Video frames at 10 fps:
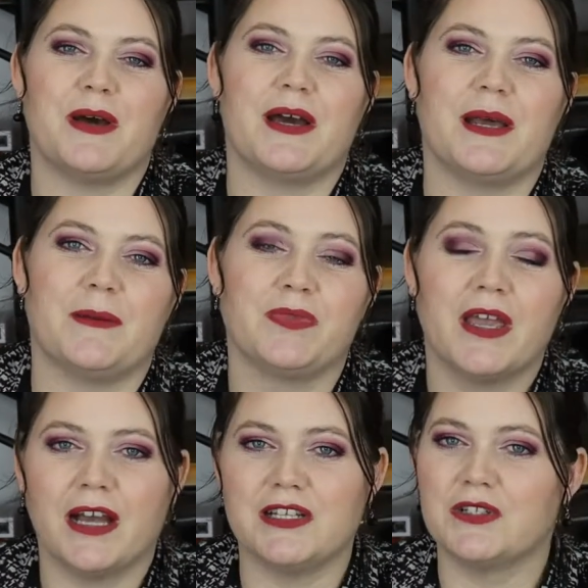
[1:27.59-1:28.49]
But
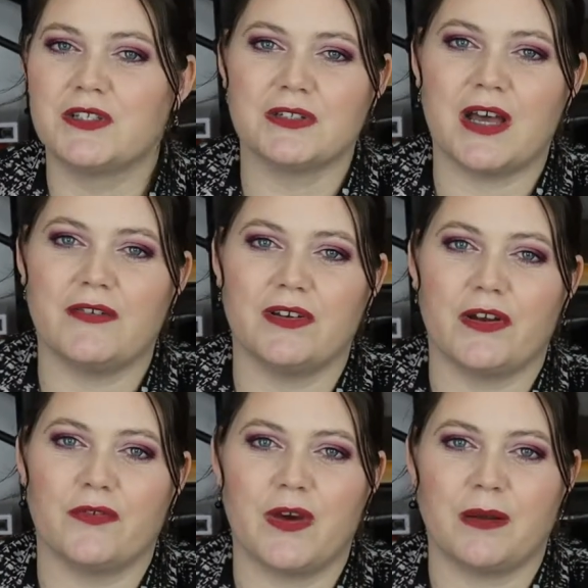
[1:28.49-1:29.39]
I do still have a
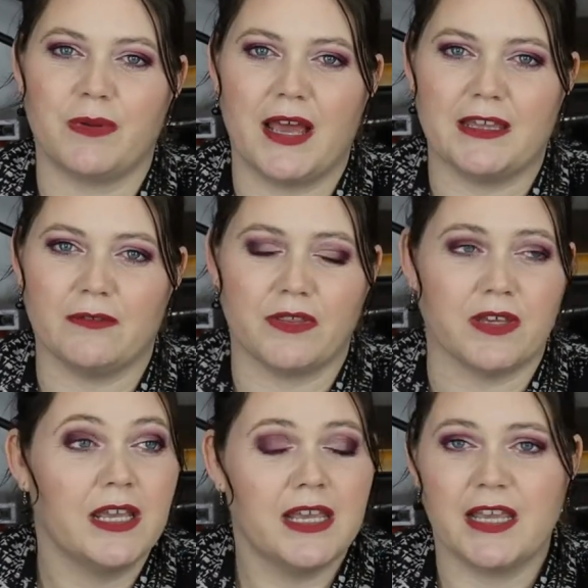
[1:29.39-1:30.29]
lot of fun playing with it.